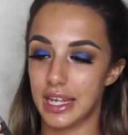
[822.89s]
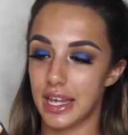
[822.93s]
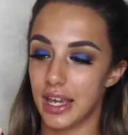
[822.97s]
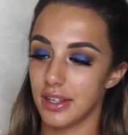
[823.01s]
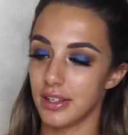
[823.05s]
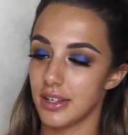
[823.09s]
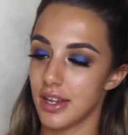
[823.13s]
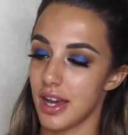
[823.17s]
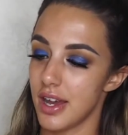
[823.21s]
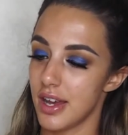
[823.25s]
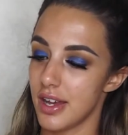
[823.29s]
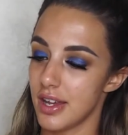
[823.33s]

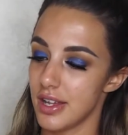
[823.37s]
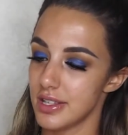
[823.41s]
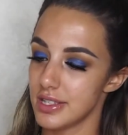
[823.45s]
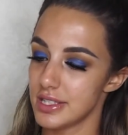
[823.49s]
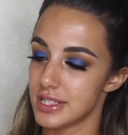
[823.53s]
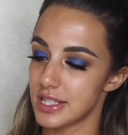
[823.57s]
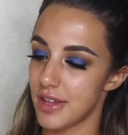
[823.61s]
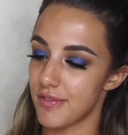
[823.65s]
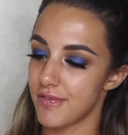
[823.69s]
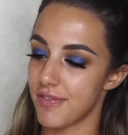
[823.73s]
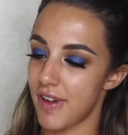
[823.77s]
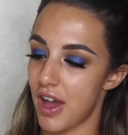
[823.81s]

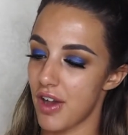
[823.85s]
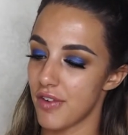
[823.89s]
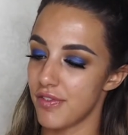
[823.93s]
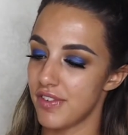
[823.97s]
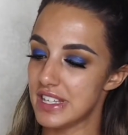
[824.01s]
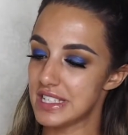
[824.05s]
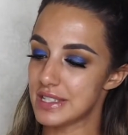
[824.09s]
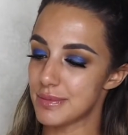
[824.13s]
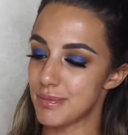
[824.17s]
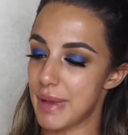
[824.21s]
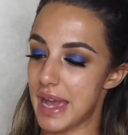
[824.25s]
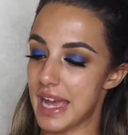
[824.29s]
NARS
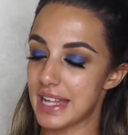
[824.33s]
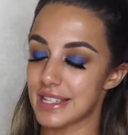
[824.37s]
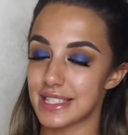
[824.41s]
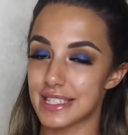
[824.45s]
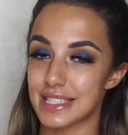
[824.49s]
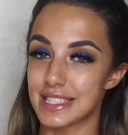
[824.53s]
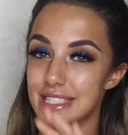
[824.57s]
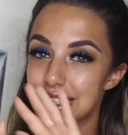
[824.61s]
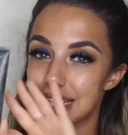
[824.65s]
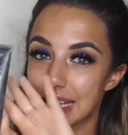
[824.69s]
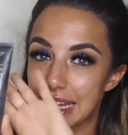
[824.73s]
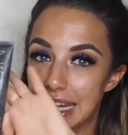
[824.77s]
Velvet Matte
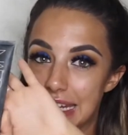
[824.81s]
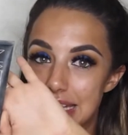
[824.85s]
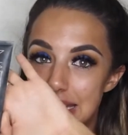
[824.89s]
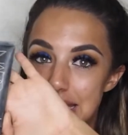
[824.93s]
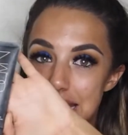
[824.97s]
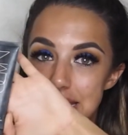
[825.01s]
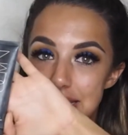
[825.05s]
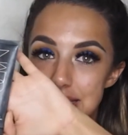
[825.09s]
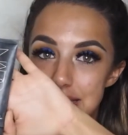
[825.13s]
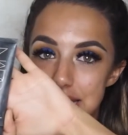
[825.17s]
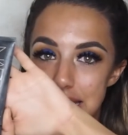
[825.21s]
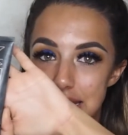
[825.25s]

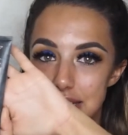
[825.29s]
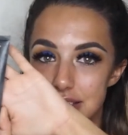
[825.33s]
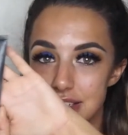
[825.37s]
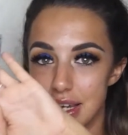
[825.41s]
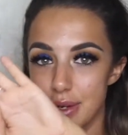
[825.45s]
Skin Tint.